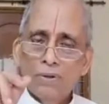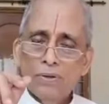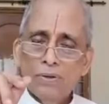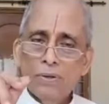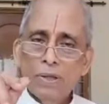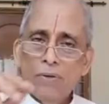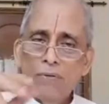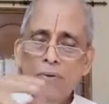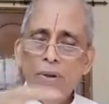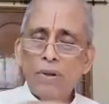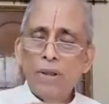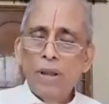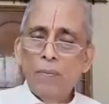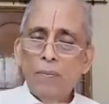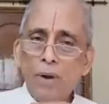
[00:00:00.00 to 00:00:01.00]
So there will
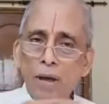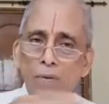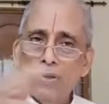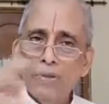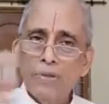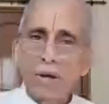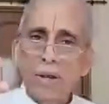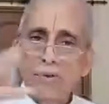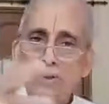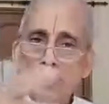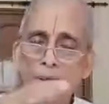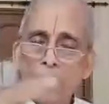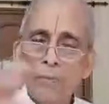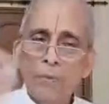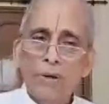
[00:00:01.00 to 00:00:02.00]
be always a
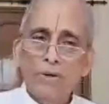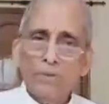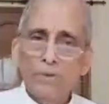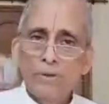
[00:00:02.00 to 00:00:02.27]
disagreement.